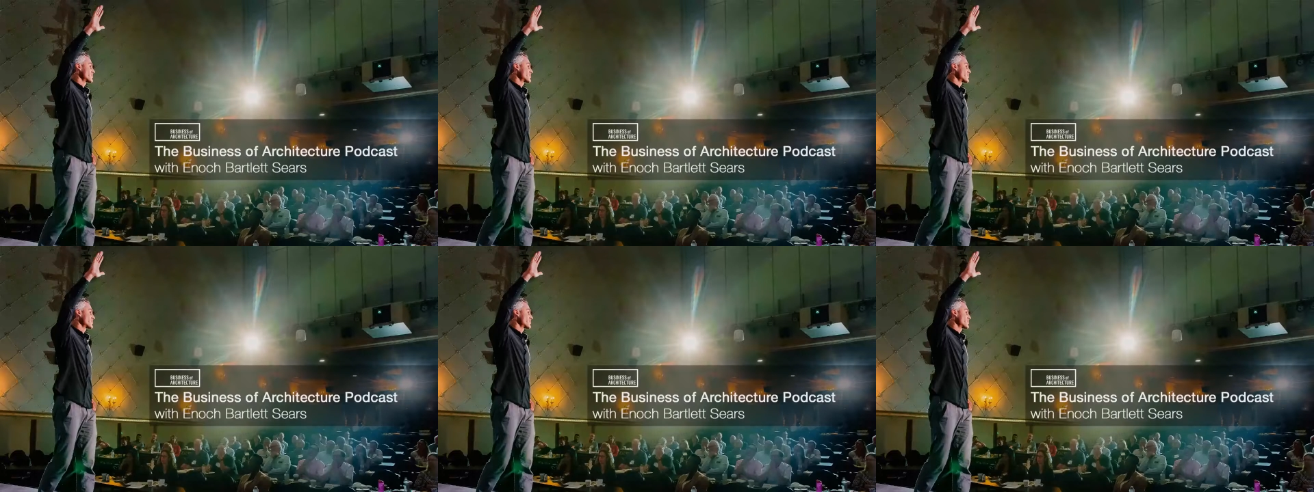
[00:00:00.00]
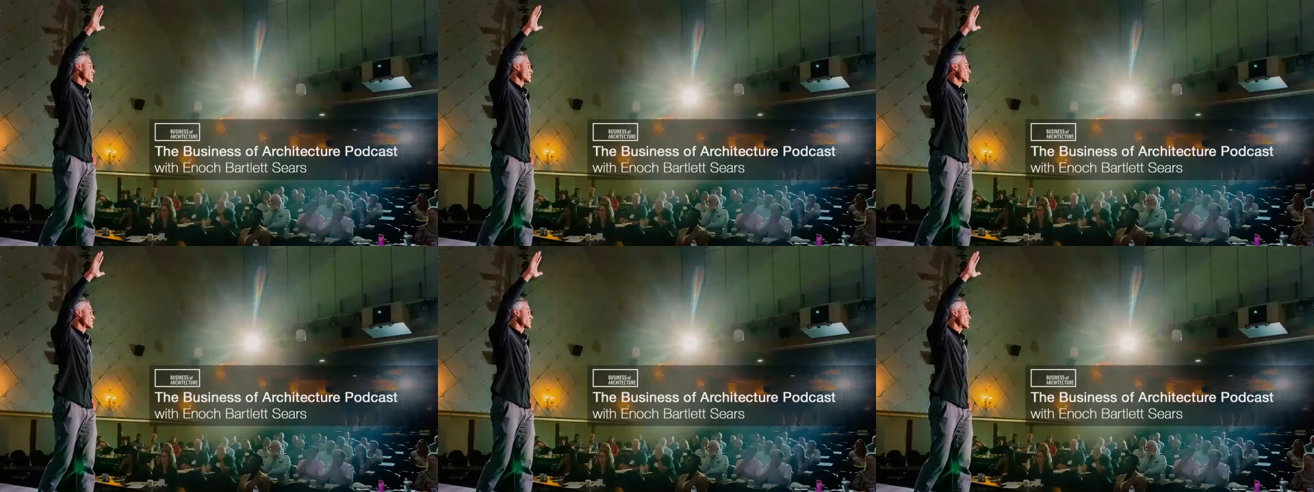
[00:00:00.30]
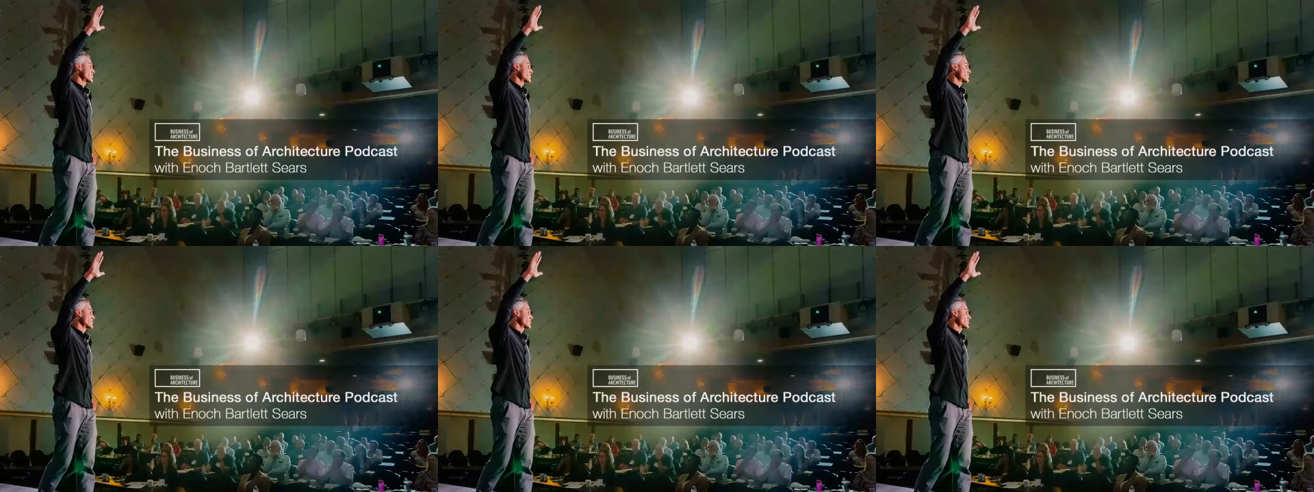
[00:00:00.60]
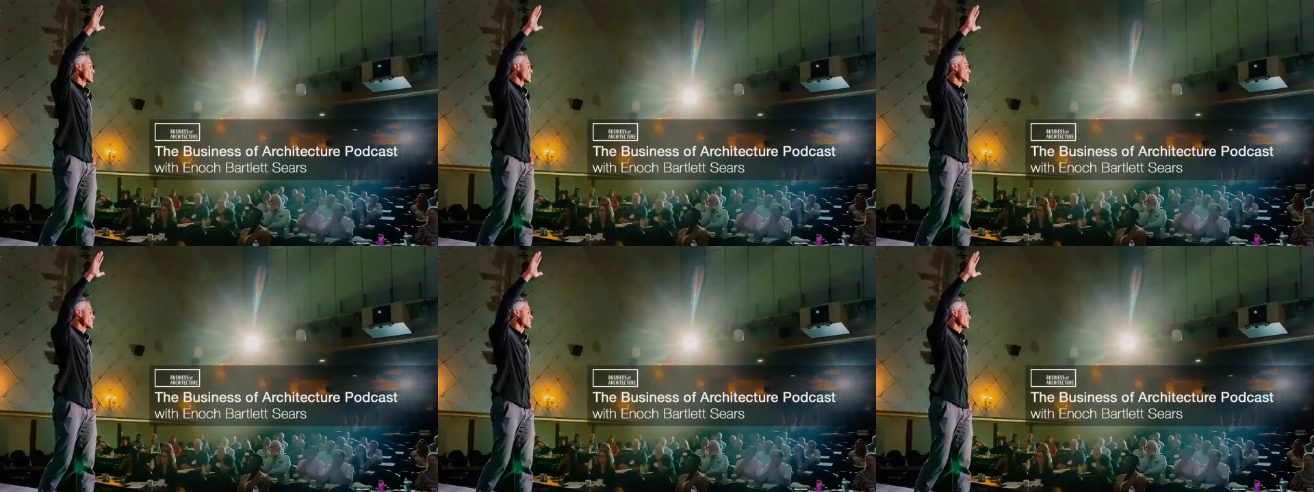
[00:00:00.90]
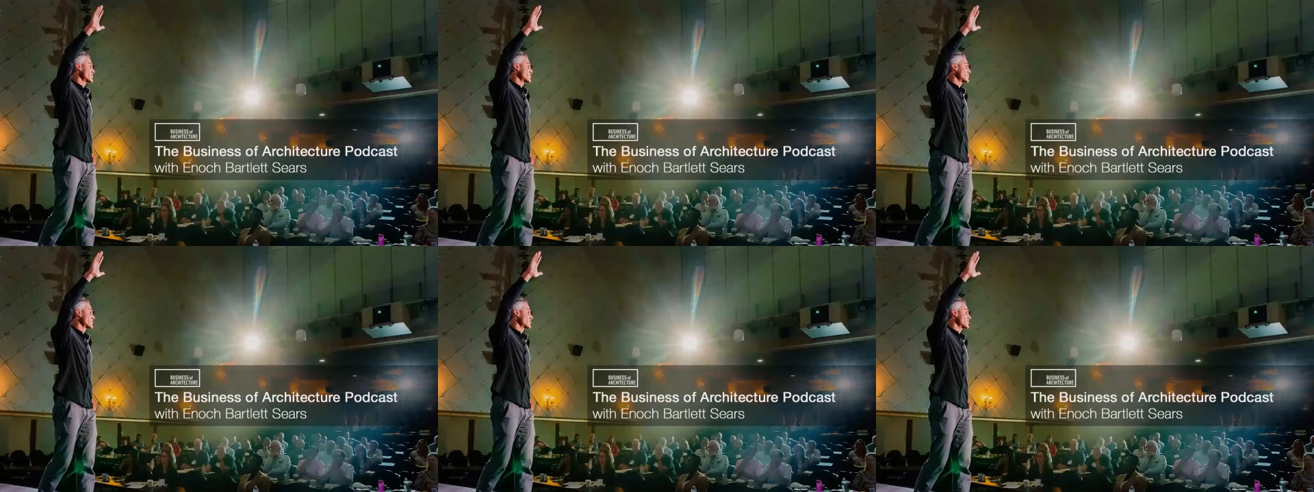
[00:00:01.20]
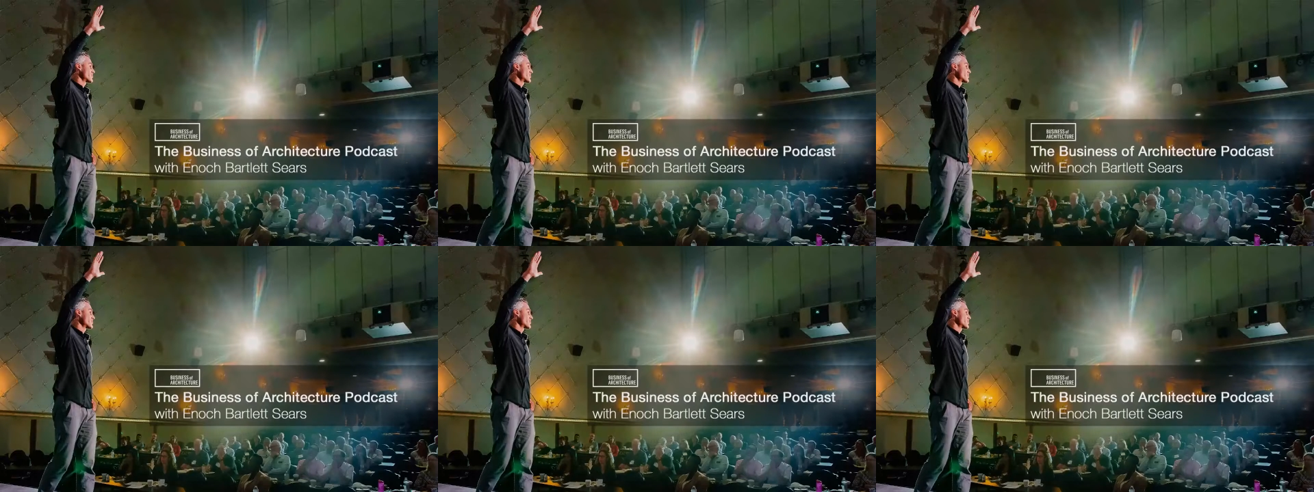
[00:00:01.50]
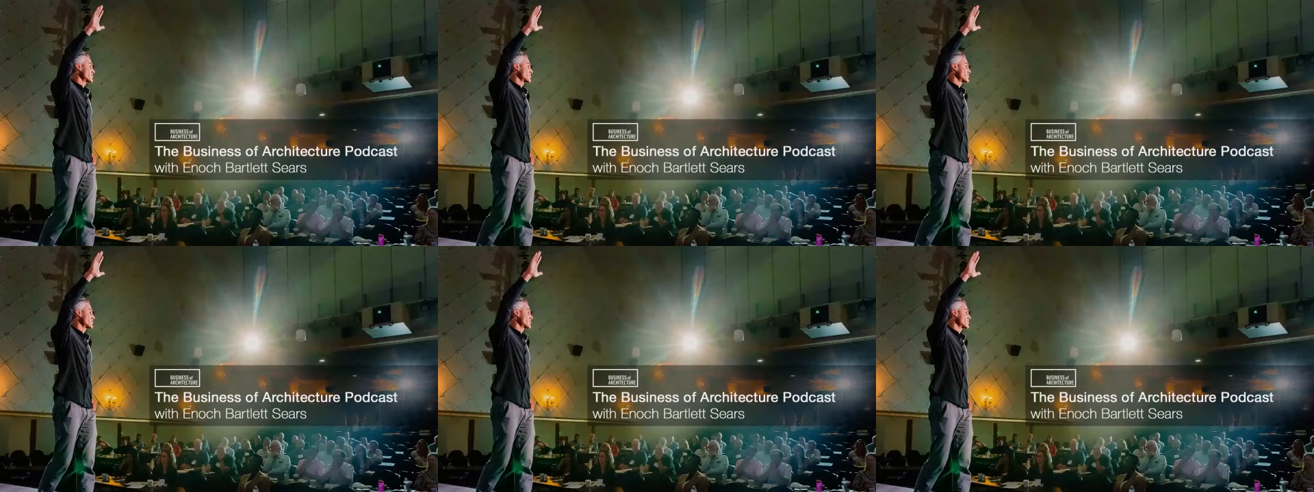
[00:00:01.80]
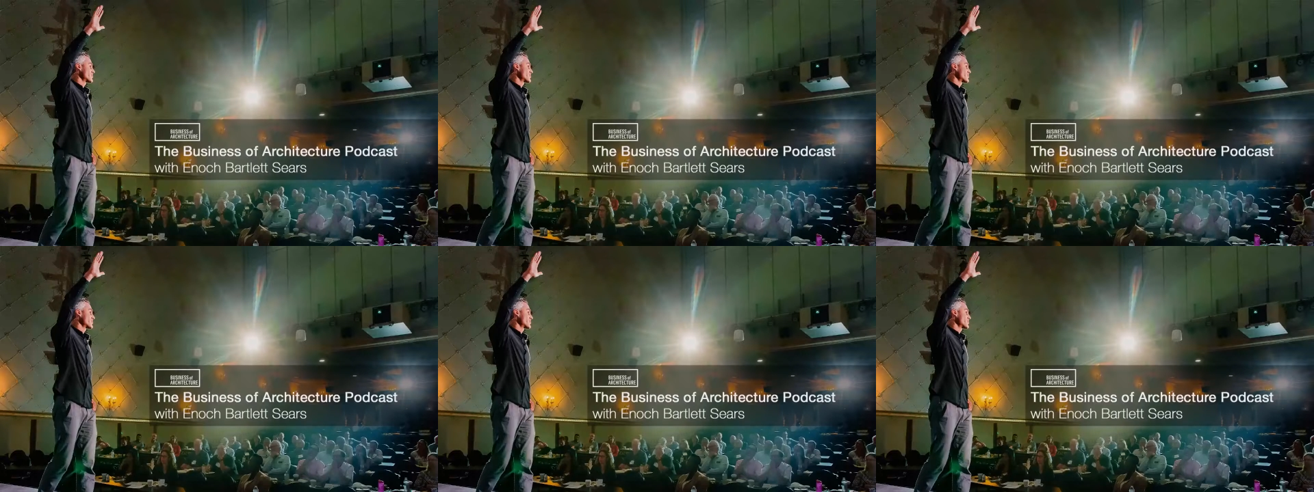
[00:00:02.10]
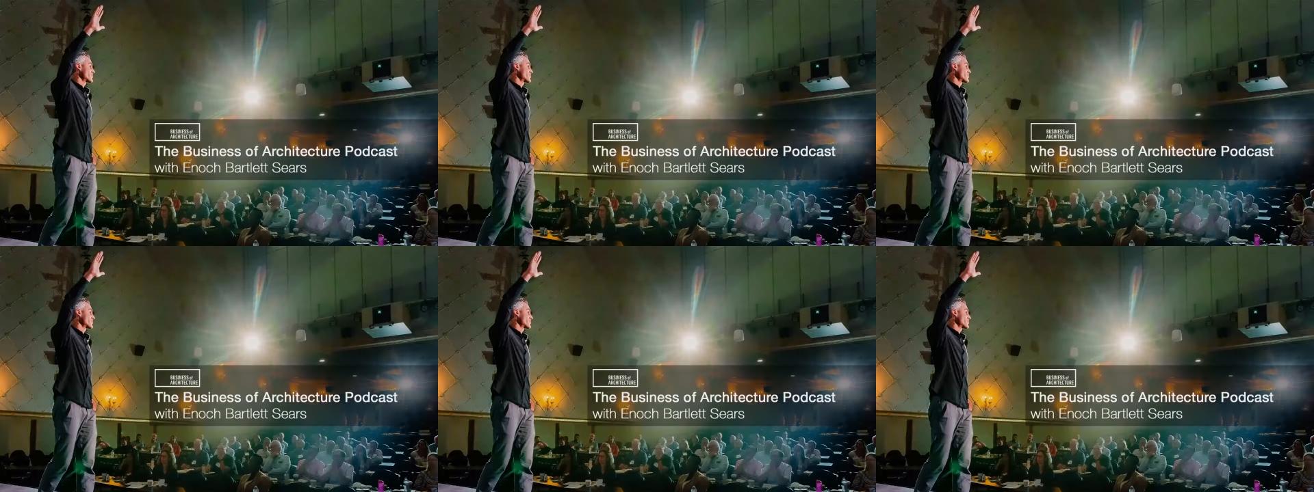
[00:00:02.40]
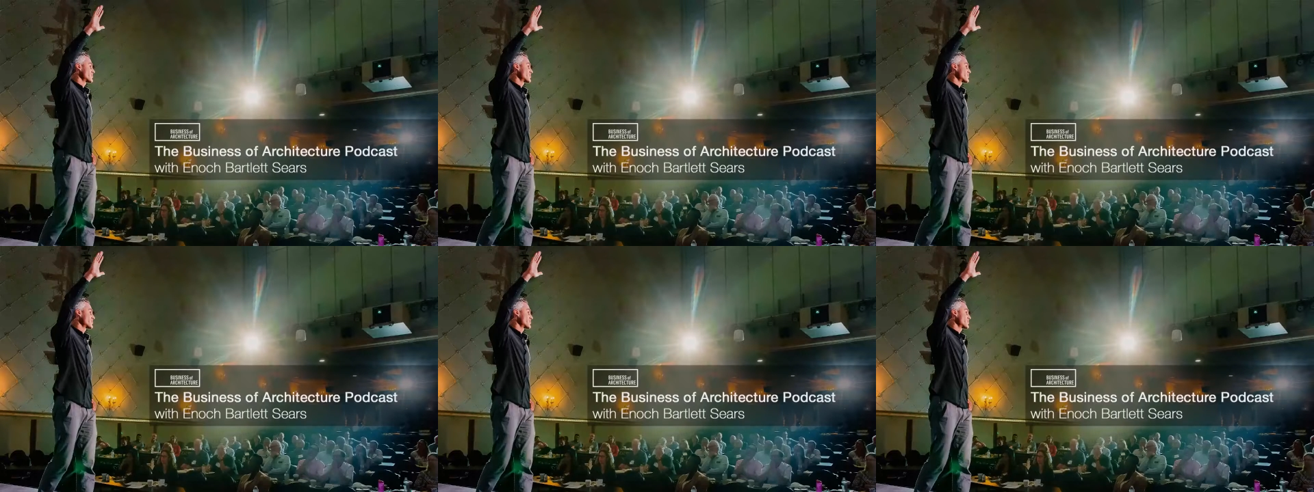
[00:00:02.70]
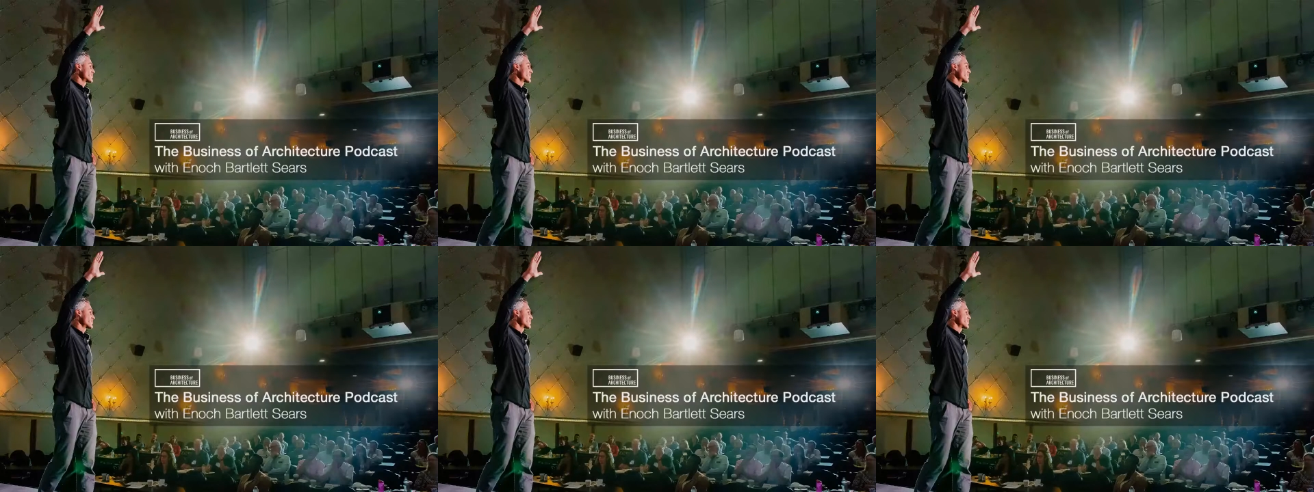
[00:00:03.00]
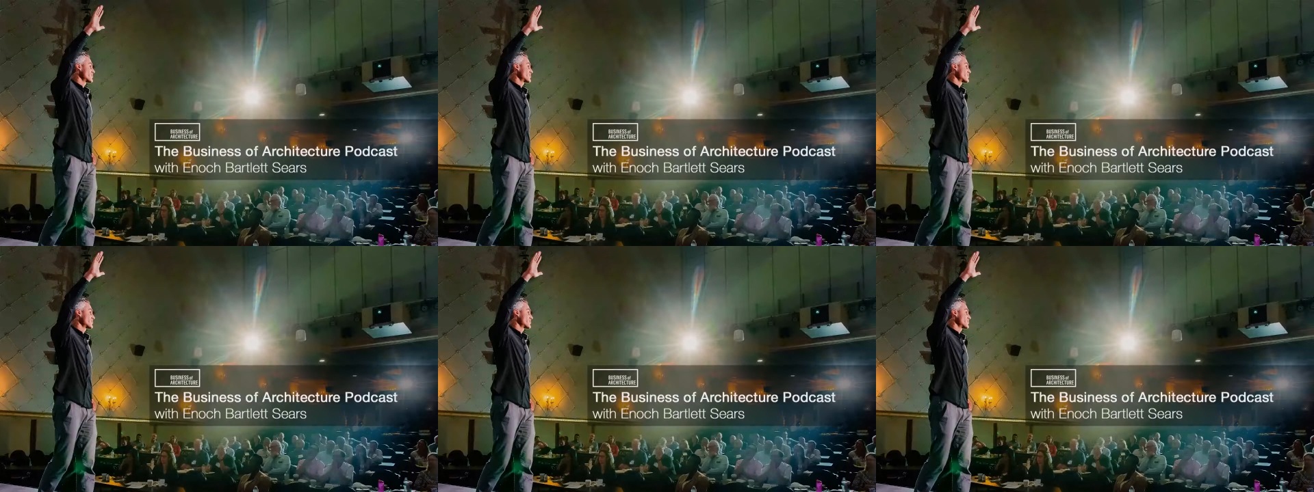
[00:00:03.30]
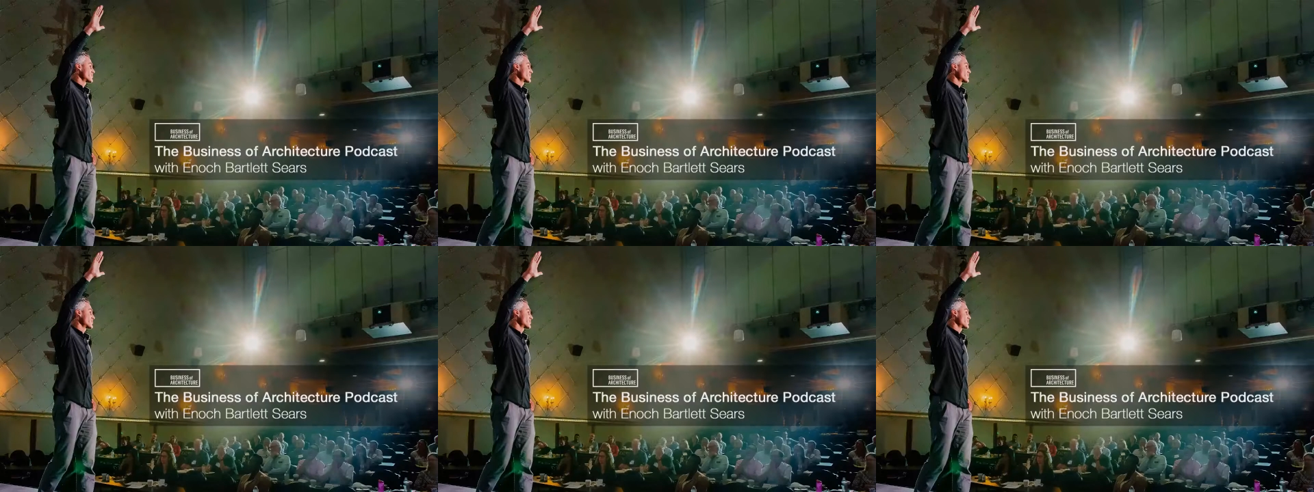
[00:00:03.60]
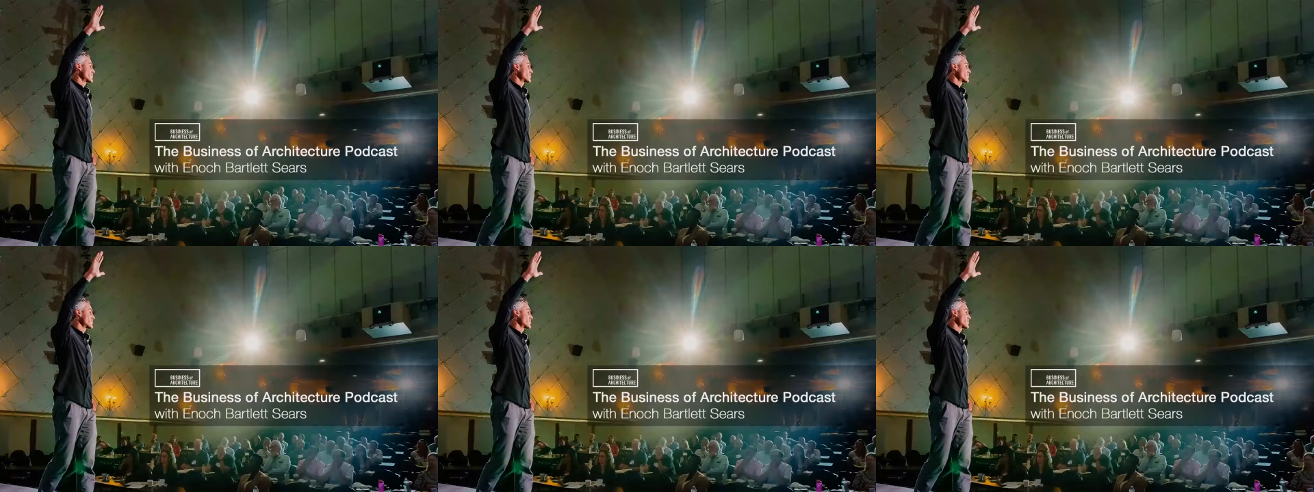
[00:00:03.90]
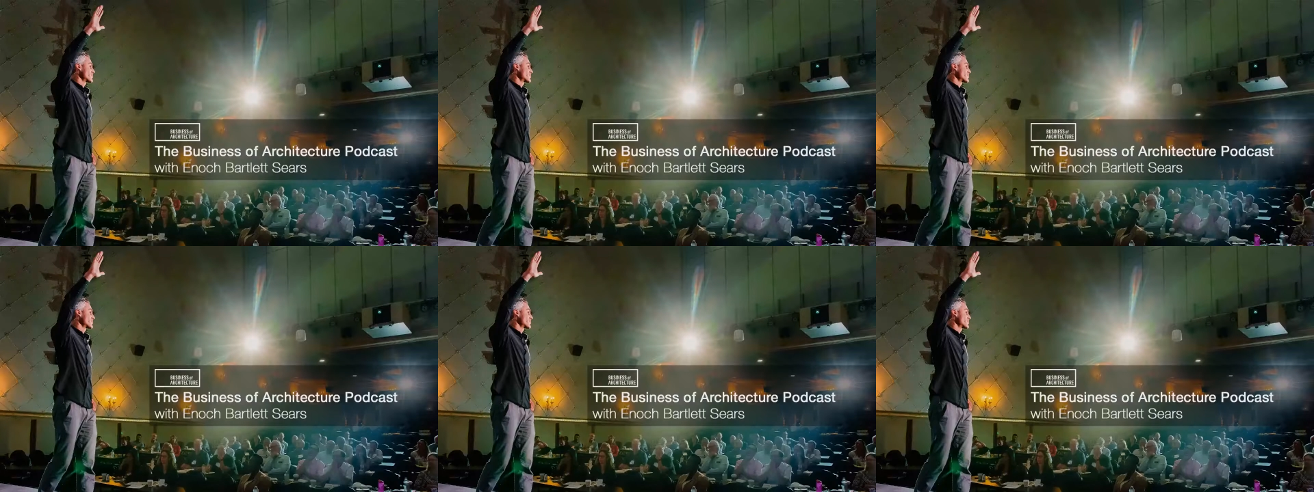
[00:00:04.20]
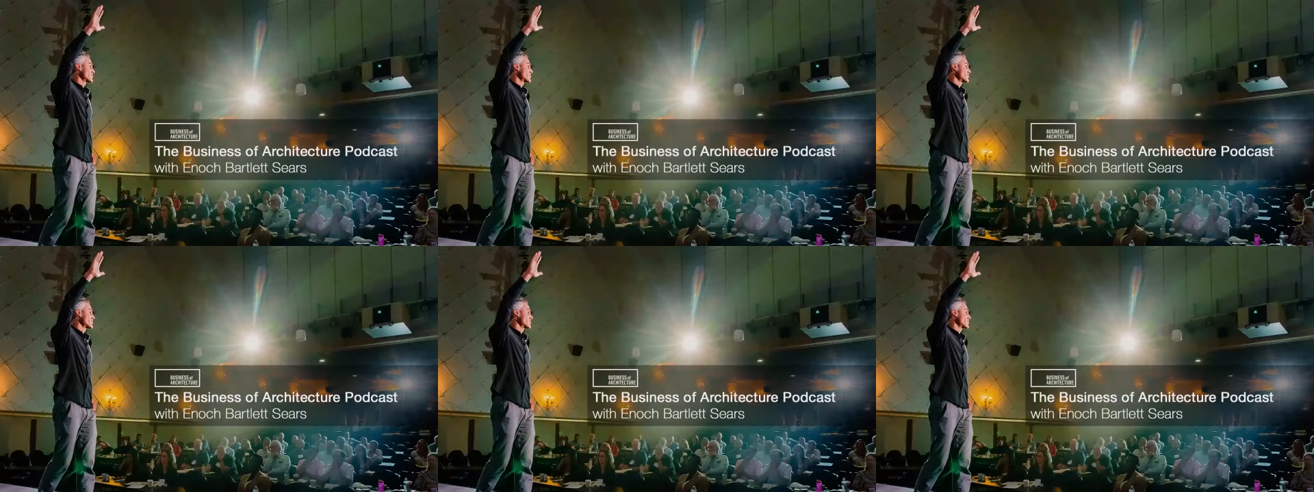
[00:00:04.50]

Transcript: Nobody's mouth can be seen.